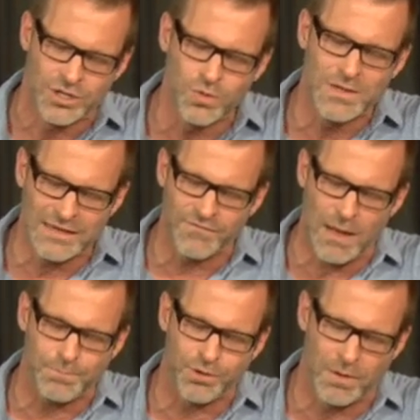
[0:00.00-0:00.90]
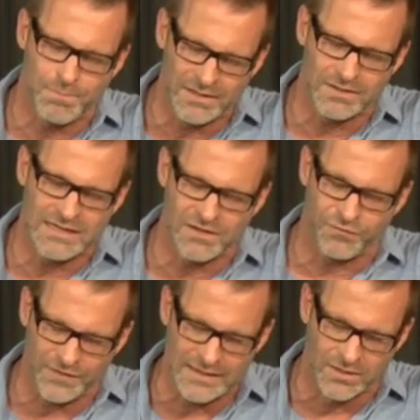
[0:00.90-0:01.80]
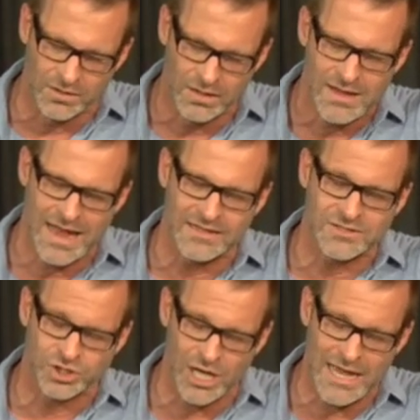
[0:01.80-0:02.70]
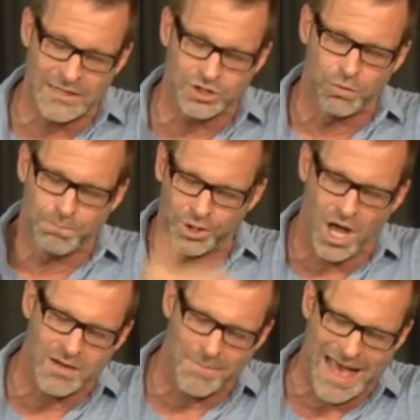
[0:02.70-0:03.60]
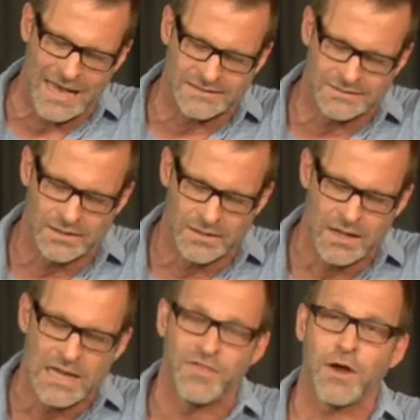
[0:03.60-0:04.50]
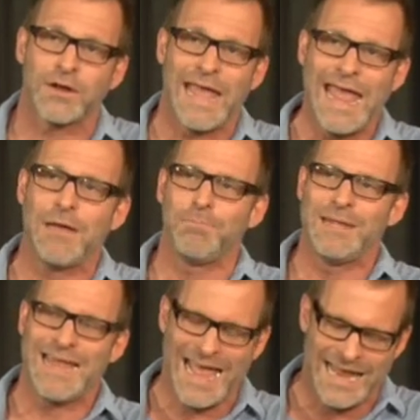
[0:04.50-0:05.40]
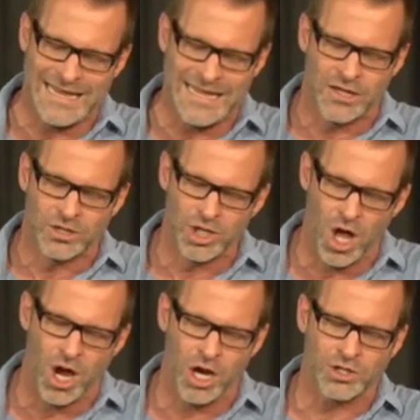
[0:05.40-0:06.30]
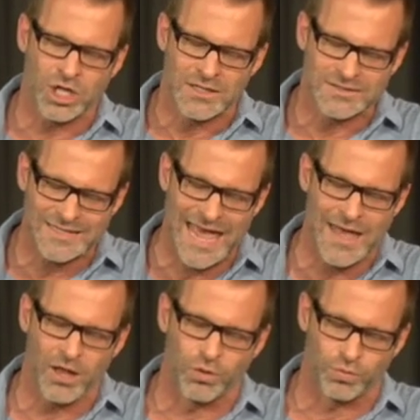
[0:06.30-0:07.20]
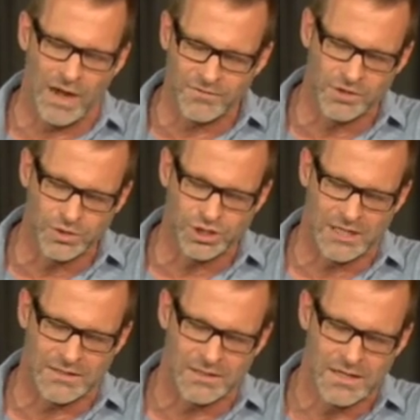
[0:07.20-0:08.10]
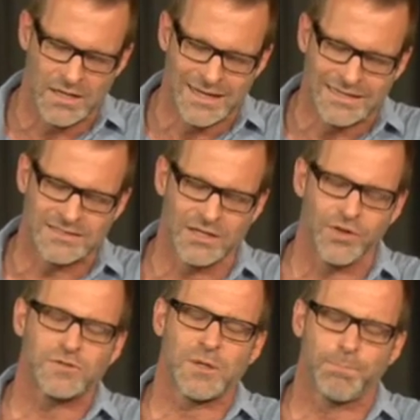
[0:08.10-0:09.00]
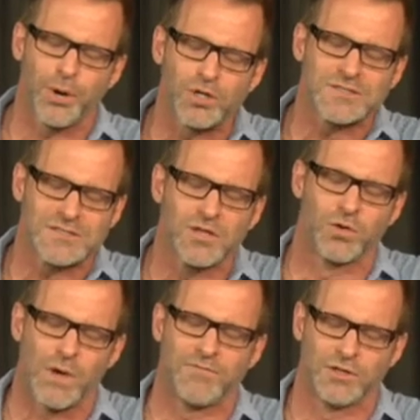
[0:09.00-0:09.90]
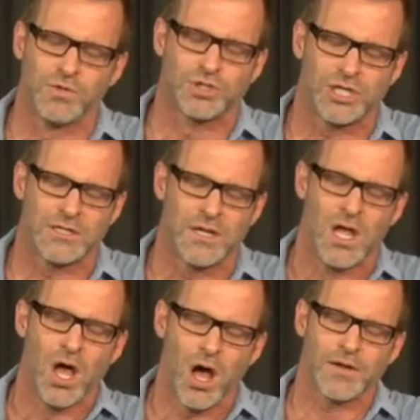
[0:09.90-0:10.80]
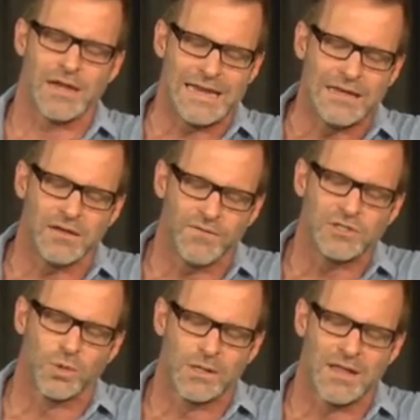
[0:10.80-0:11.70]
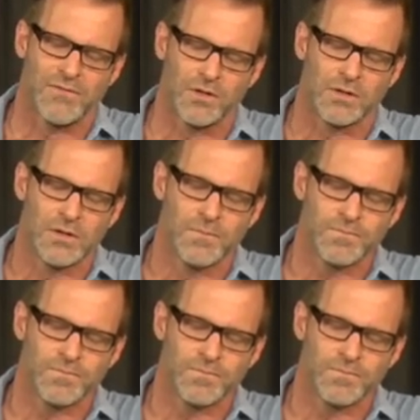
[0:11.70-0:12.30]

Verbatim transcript: You give up your ability to feel, and in exchange, you put on a mask. There can't be any large-scale revolution until there's a personal revolution on an individual level.